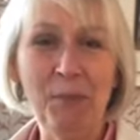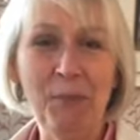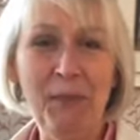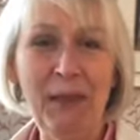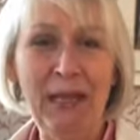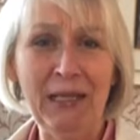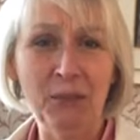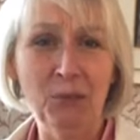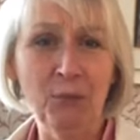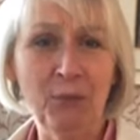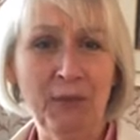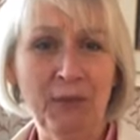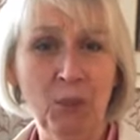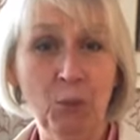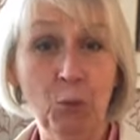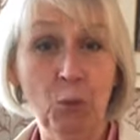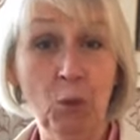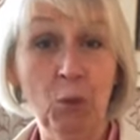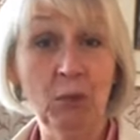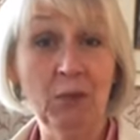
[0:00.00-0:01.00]
back with
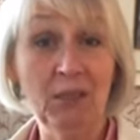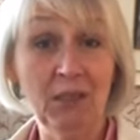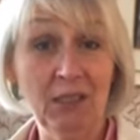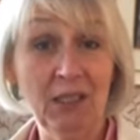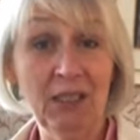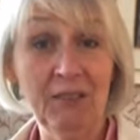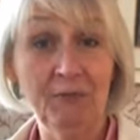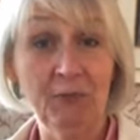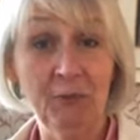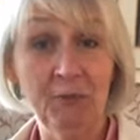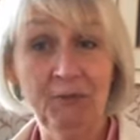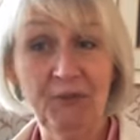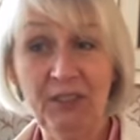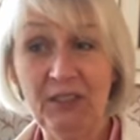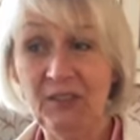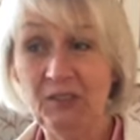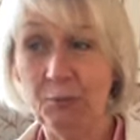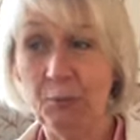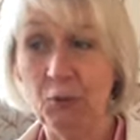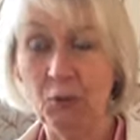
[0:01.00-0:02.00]
you all live on
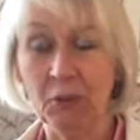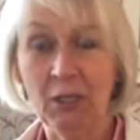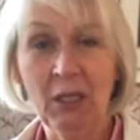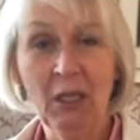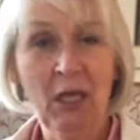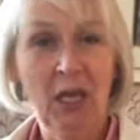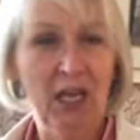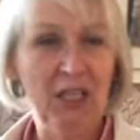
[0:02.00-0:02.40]
Facebook.